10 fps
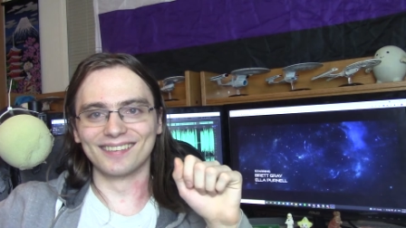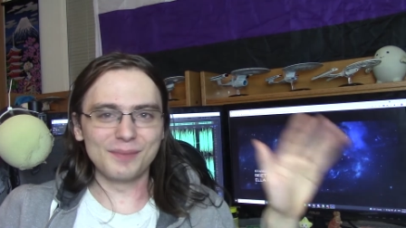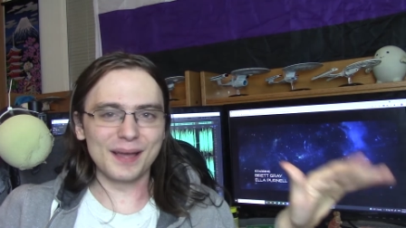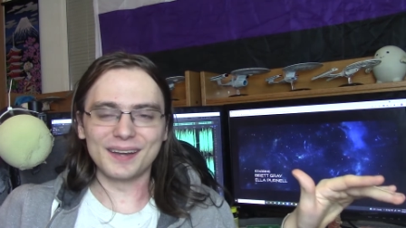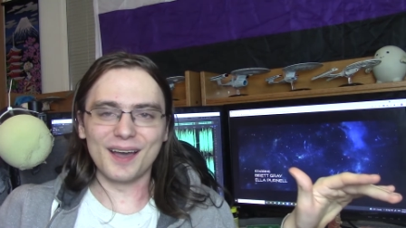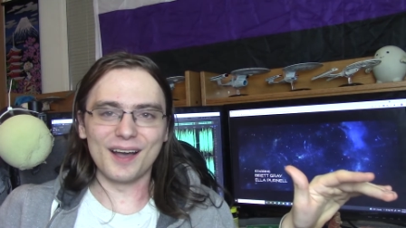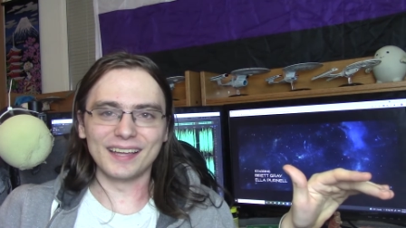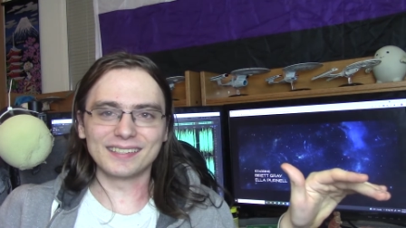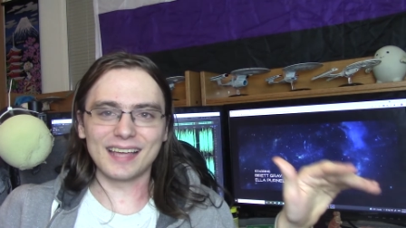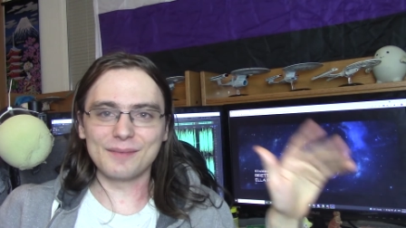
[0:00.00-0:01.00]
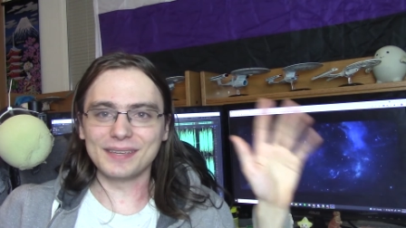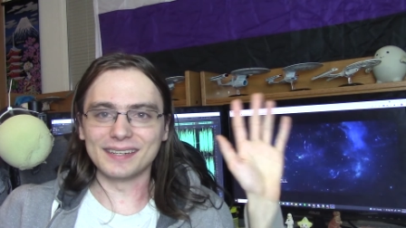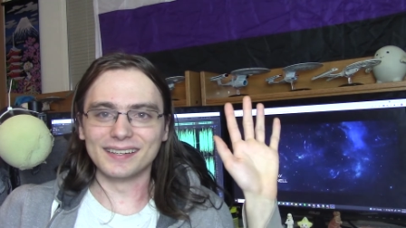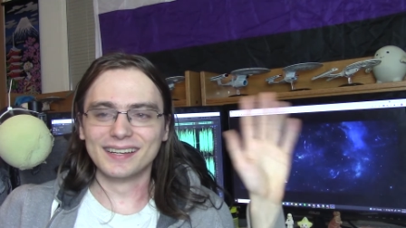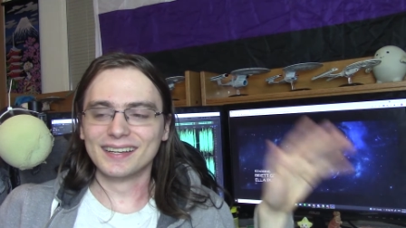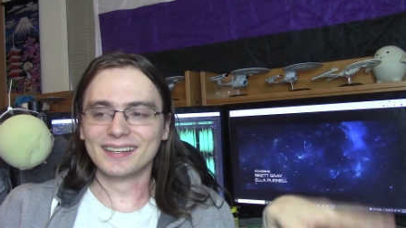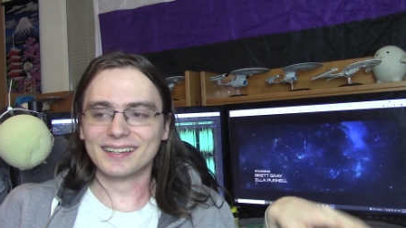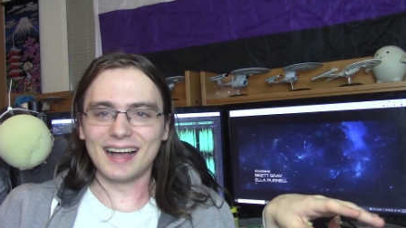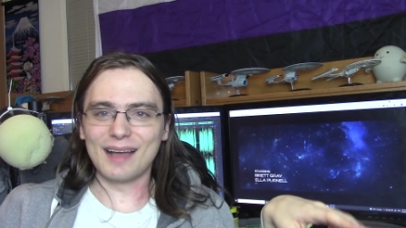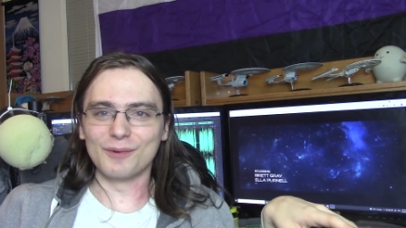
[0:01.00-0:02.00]
But no,
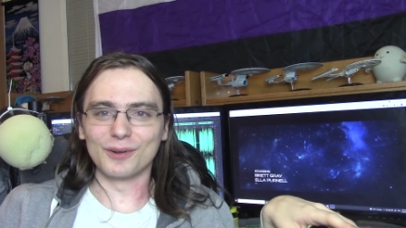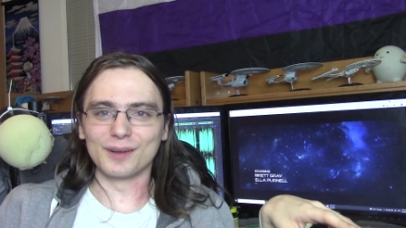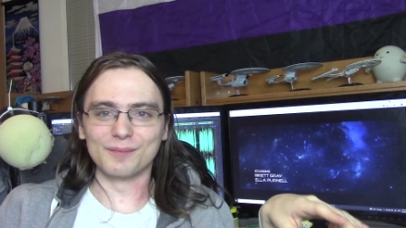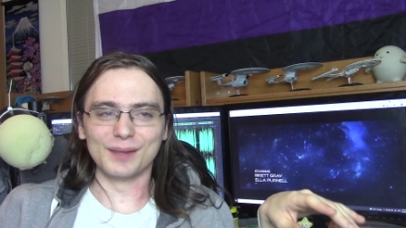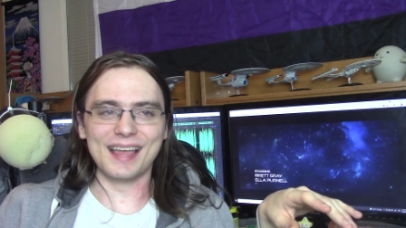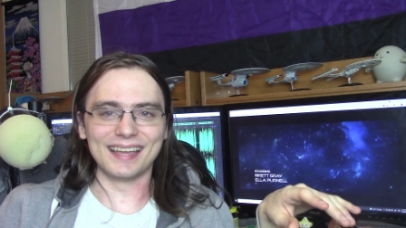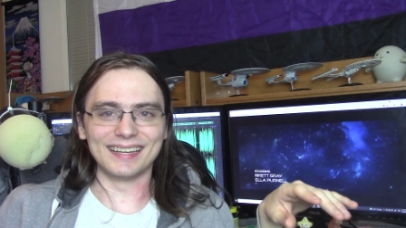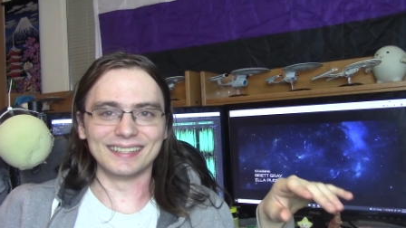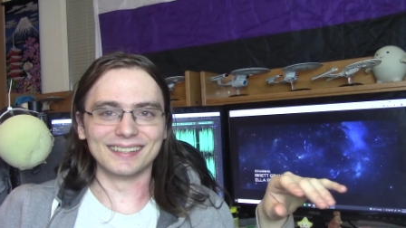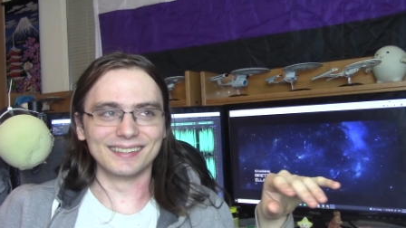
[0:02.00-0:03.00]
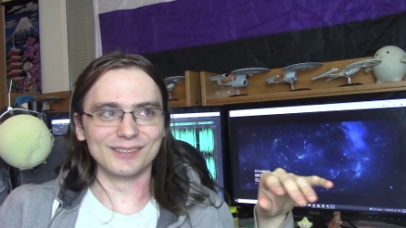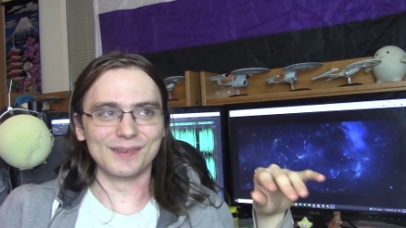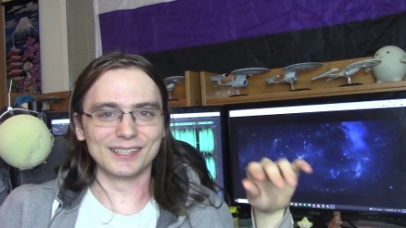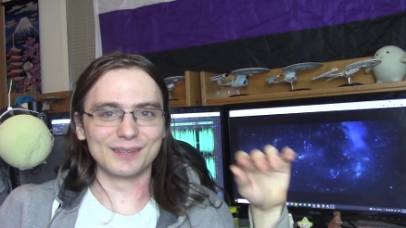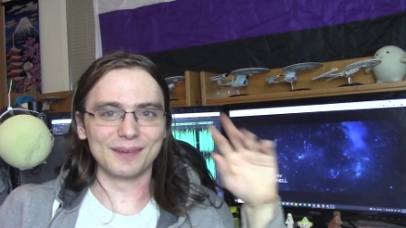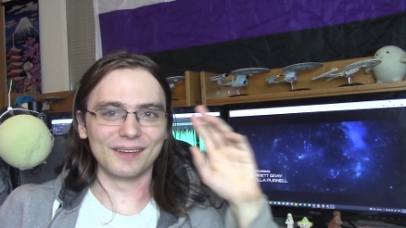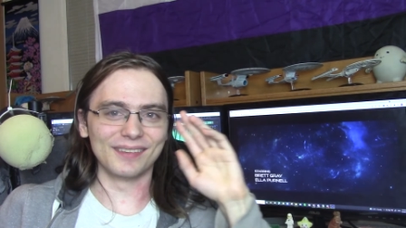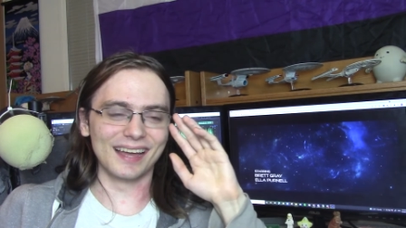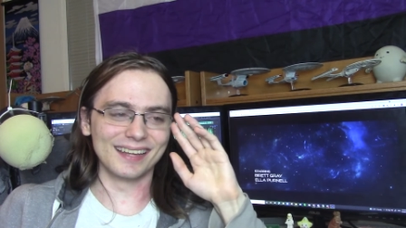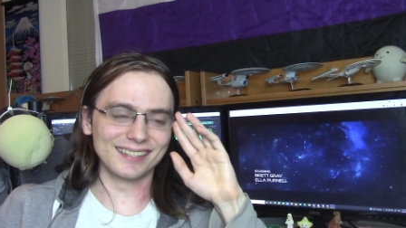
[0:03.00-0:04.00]
I won't complain too much about
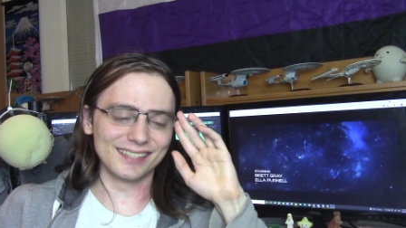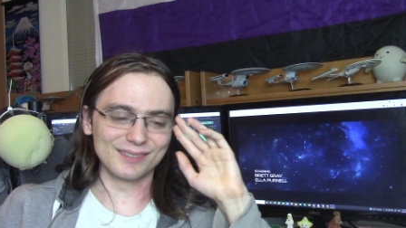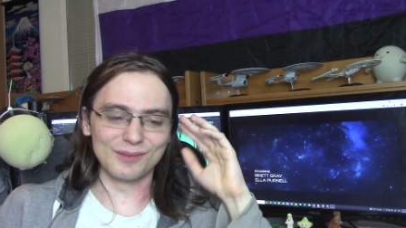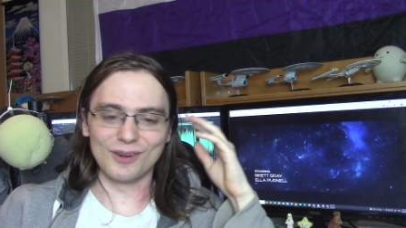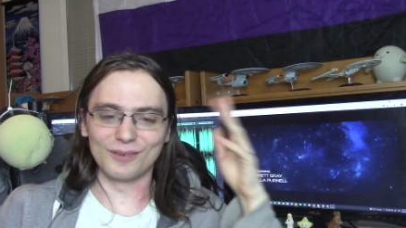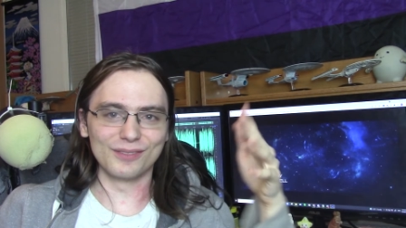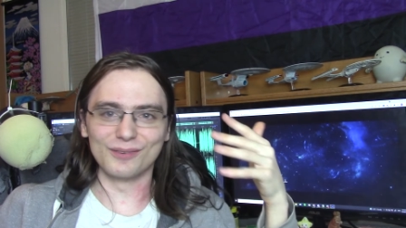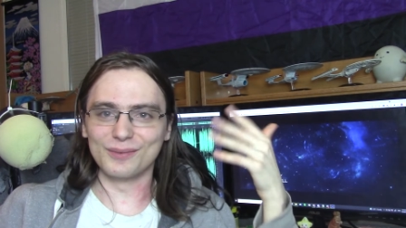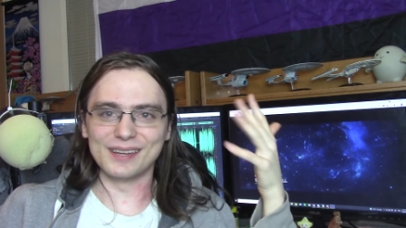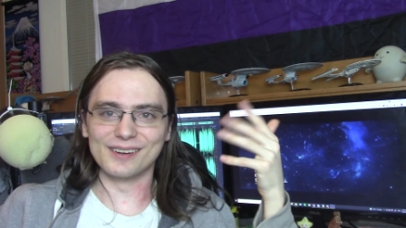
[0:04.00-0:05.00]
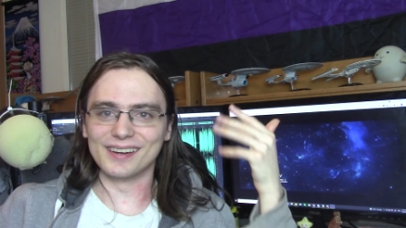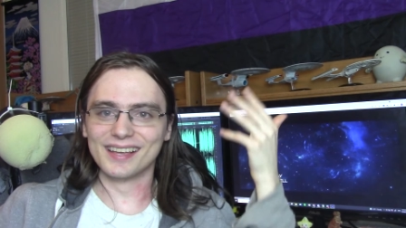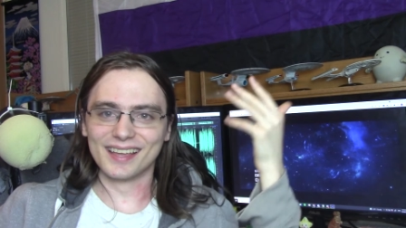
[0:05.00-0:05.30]
that. It's just more of the weird